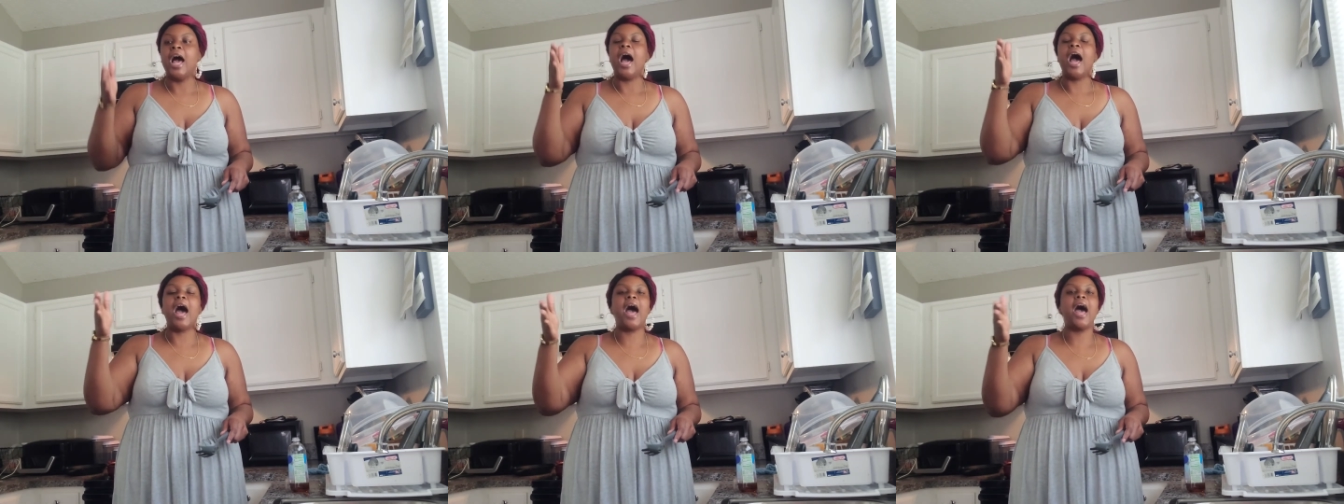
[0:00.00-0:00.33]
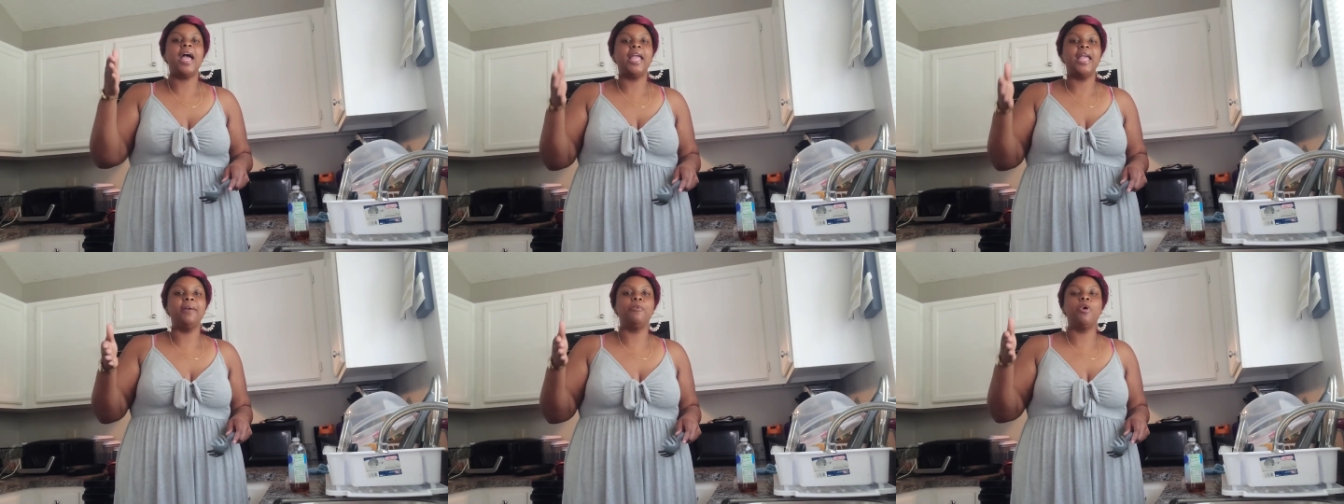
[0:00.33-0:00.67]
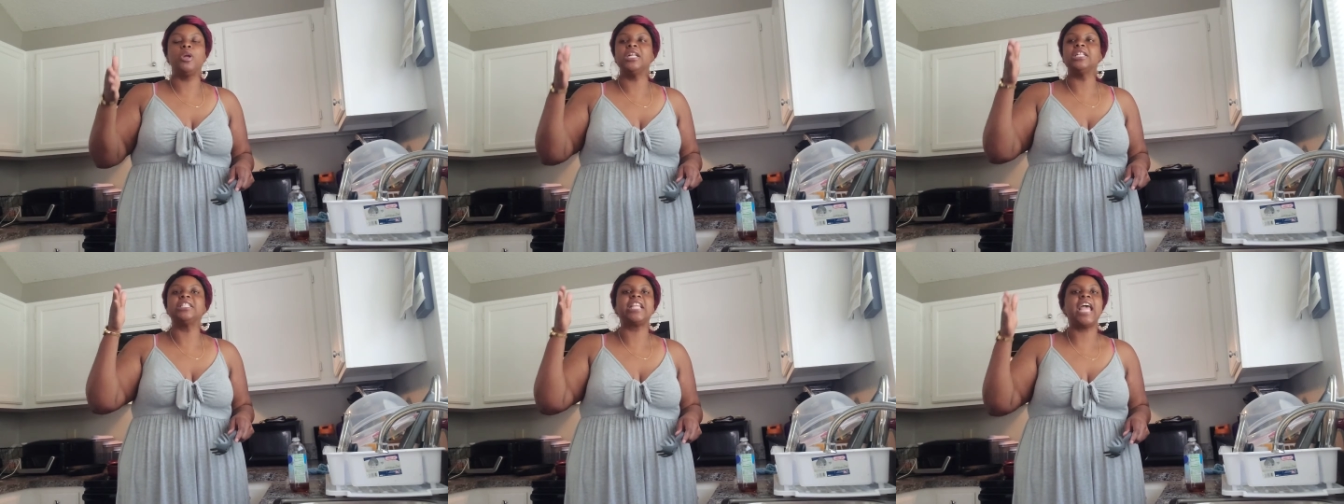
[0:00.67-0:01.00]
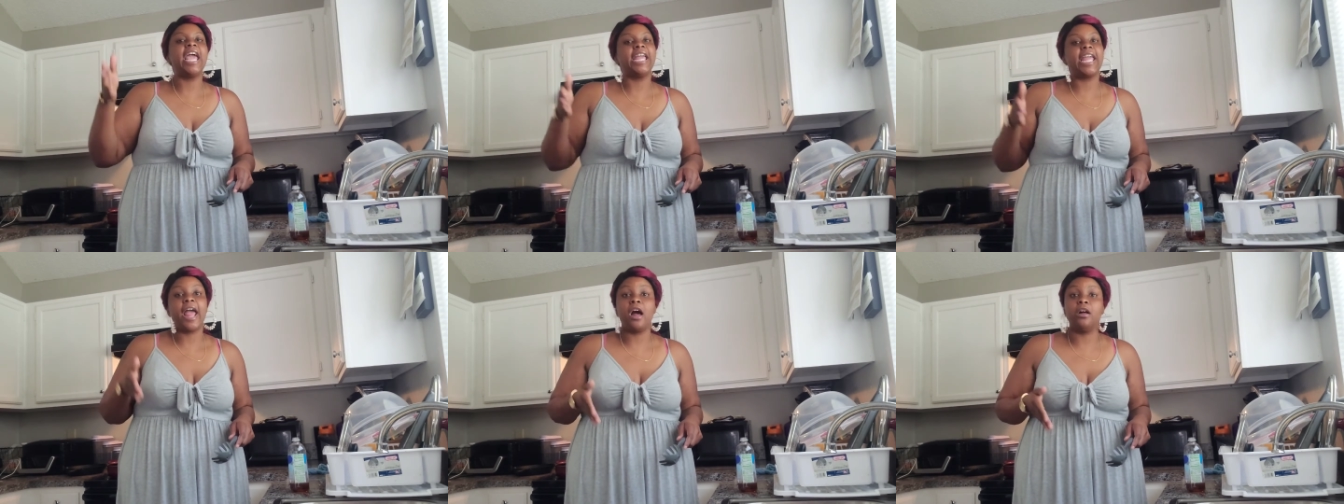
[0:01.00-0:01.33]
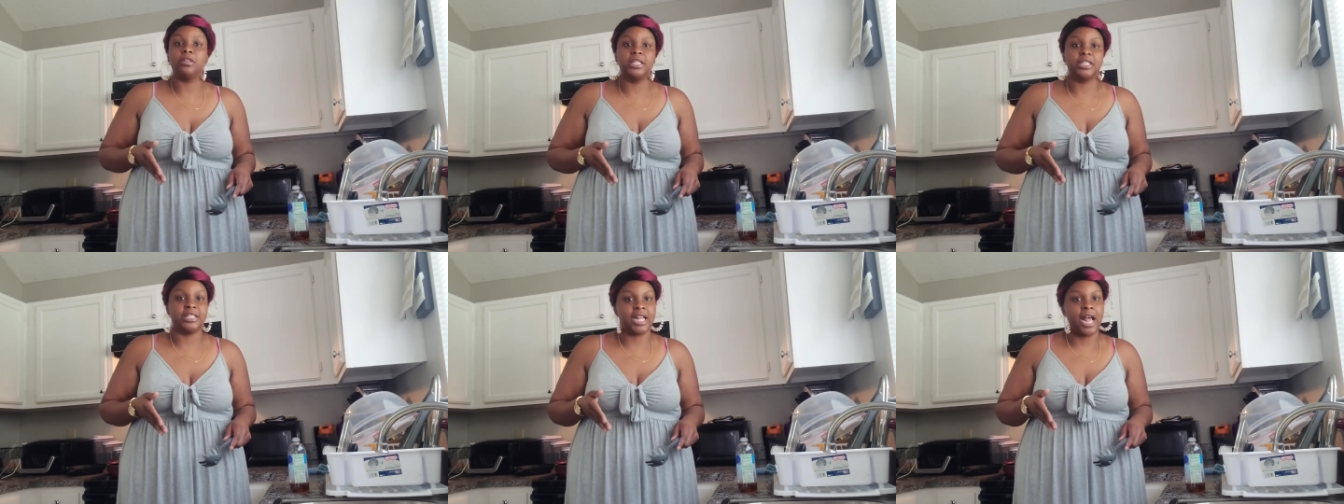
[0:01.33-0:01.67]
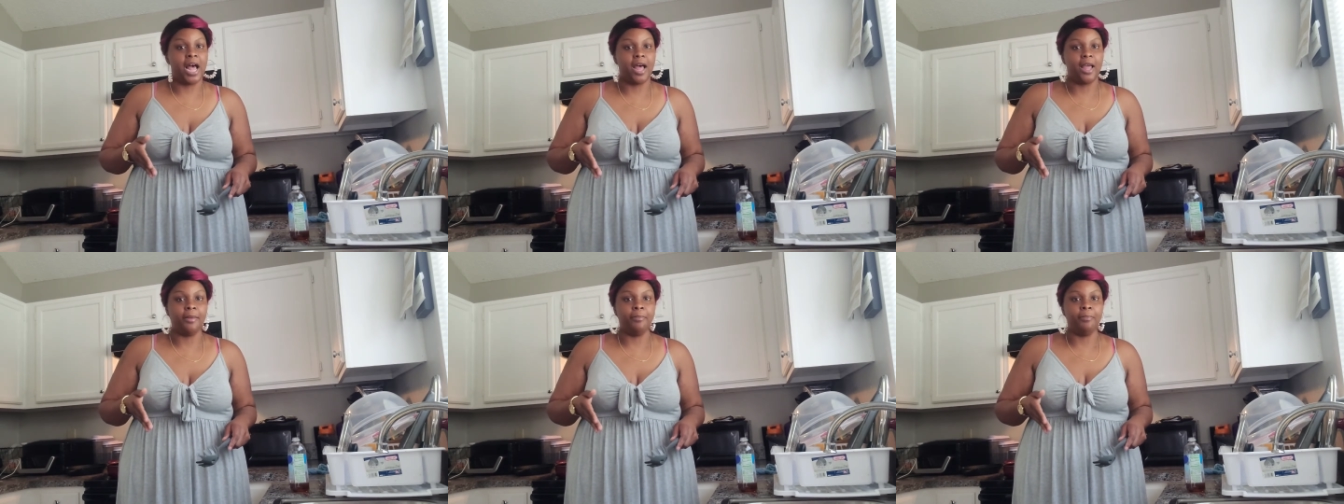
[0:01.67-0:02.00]
I am going to take out the
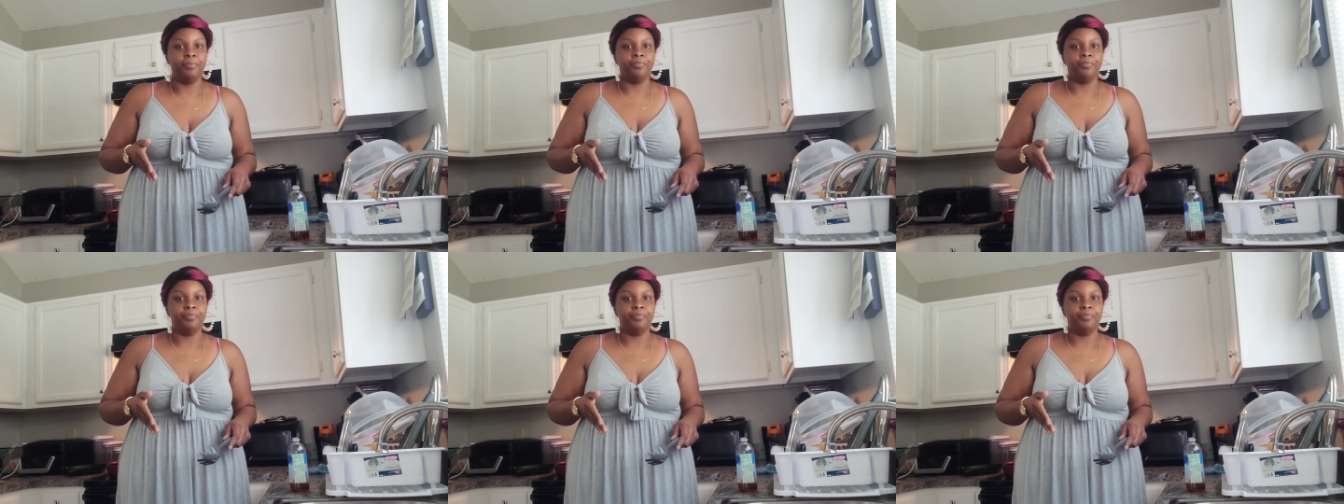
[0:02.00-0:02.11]
time